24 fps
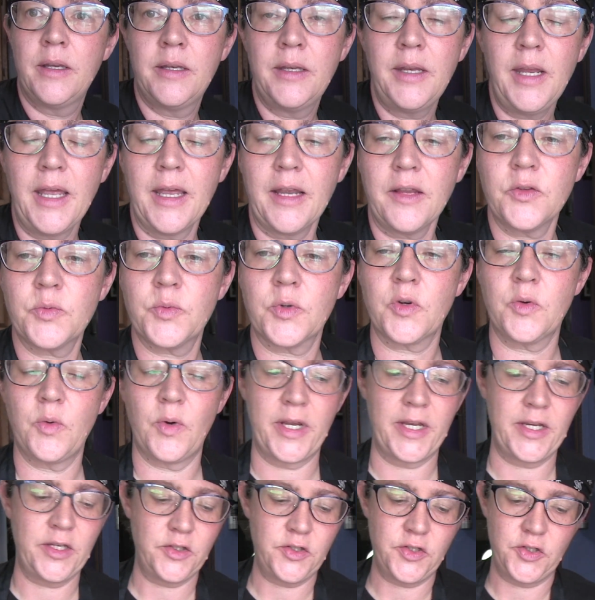Next, we're
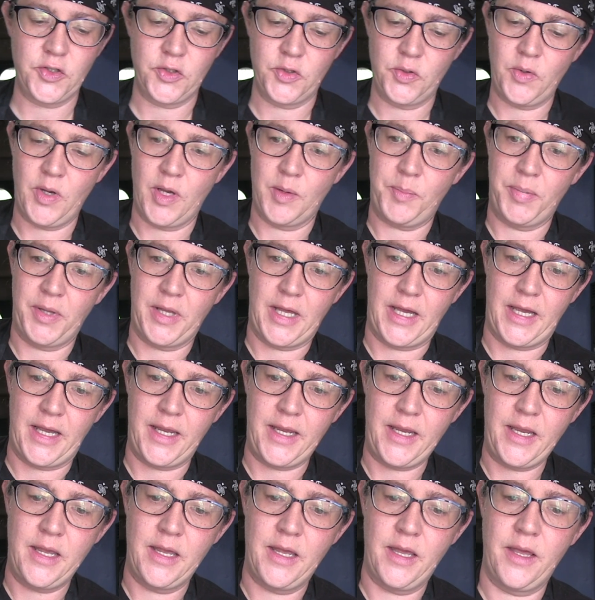going to
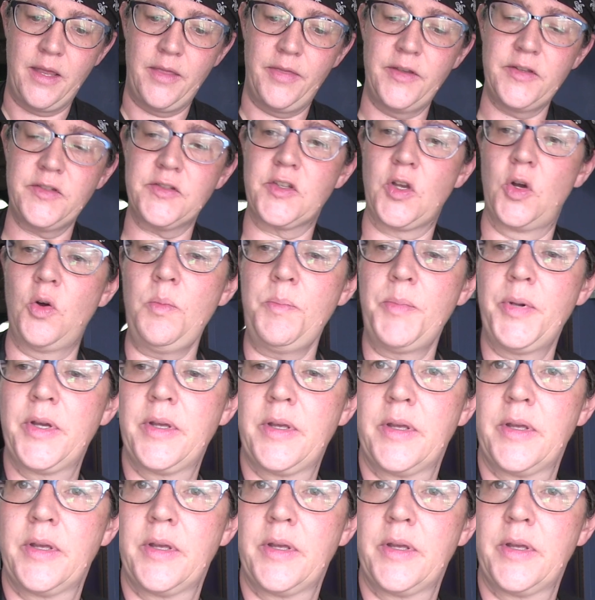apply the soap.